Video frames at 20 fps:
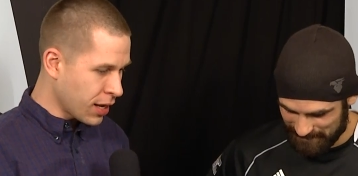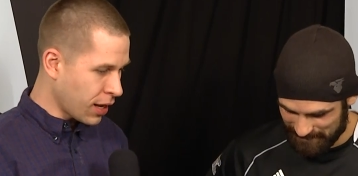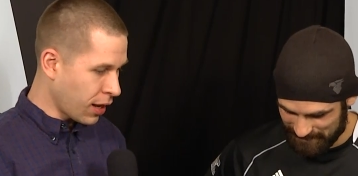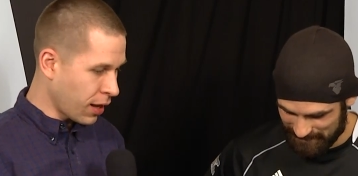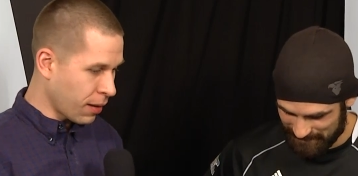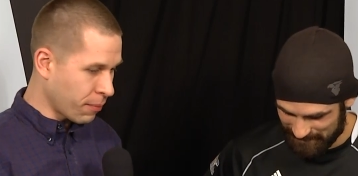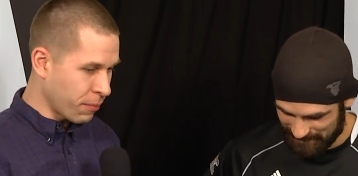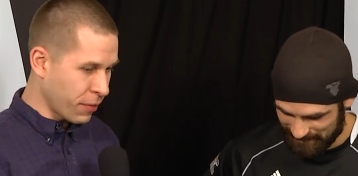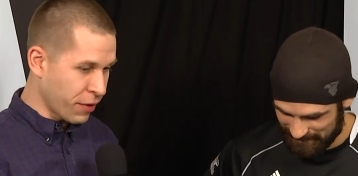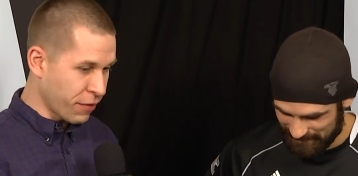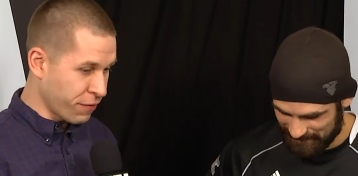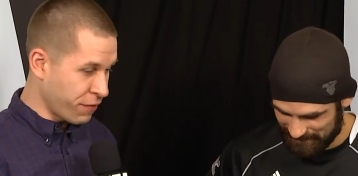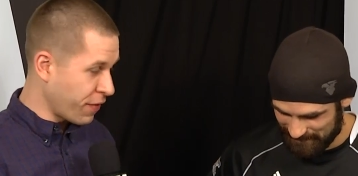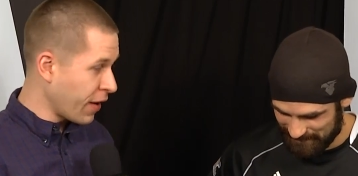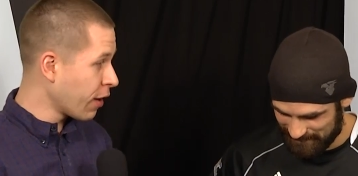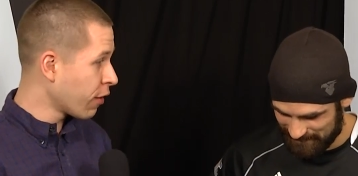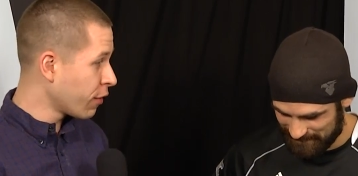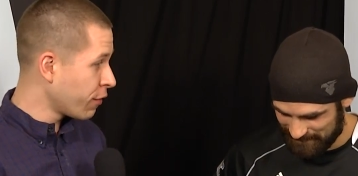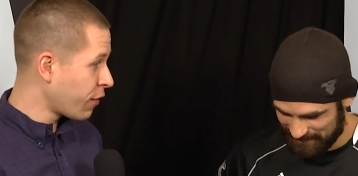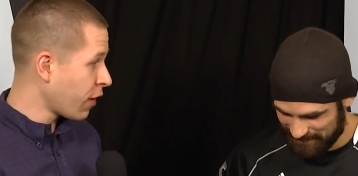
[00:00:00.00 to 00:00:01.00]
Speaker 1: Um,
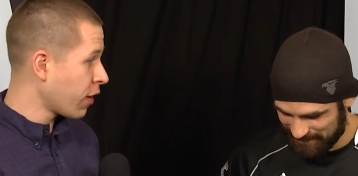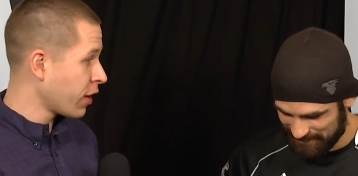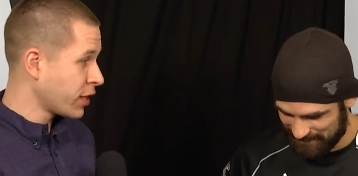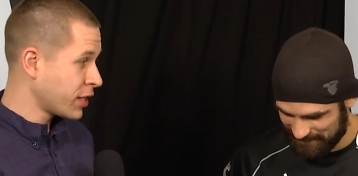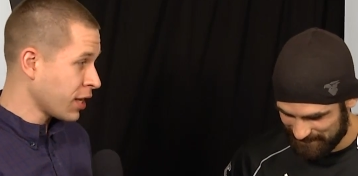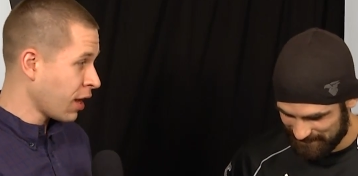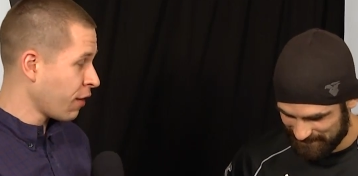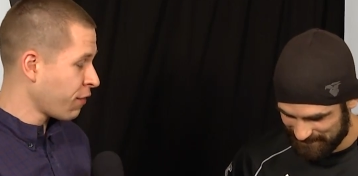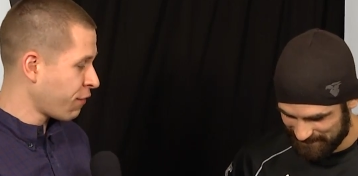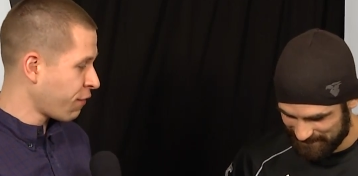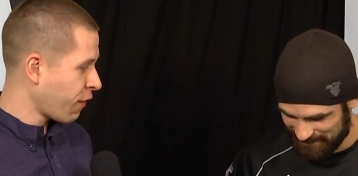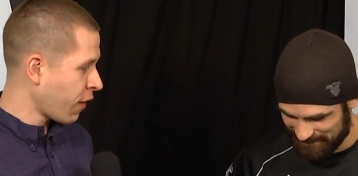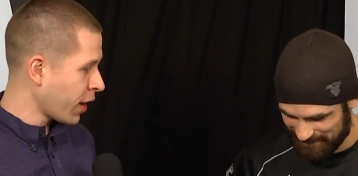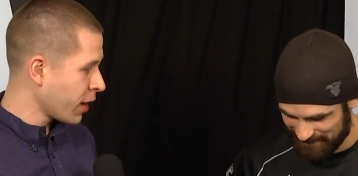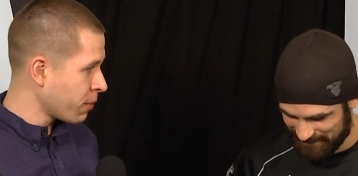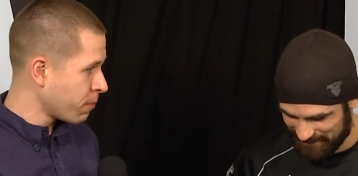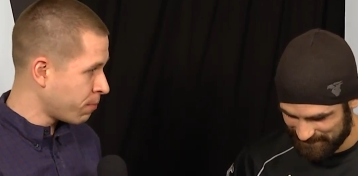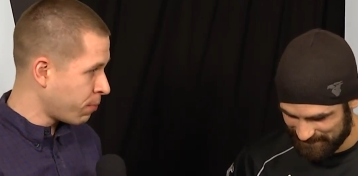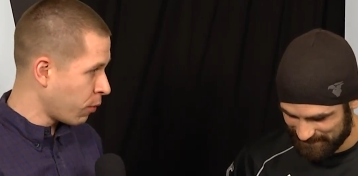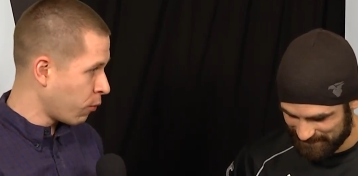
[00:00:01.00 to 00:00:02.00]
very, very tough
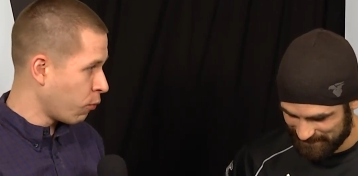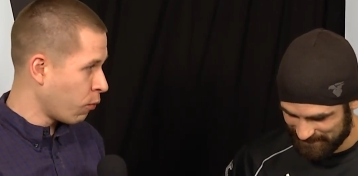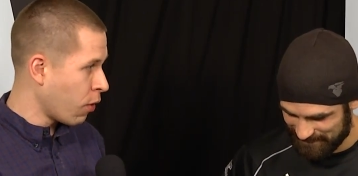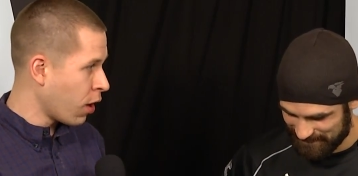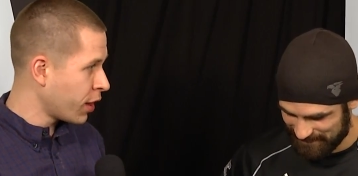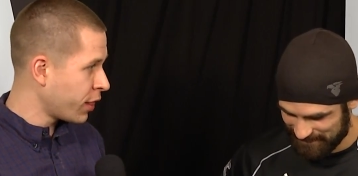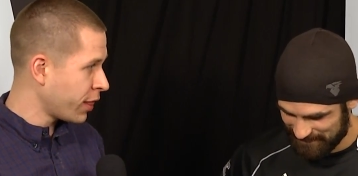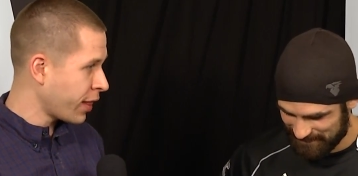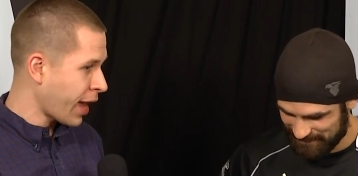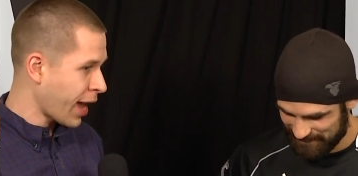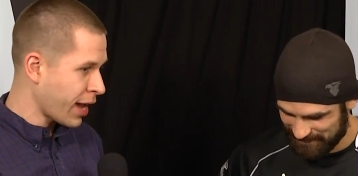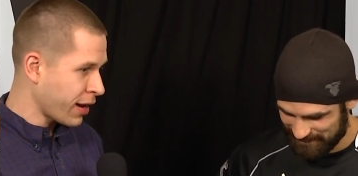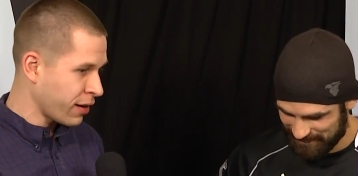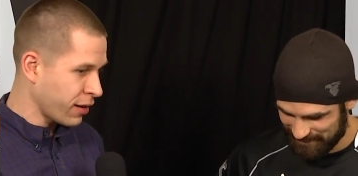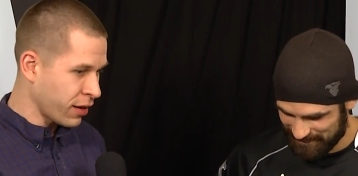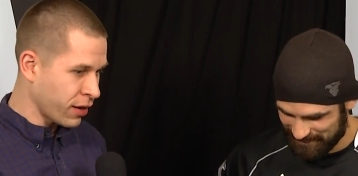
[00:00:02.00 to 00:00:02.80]
fight, but one that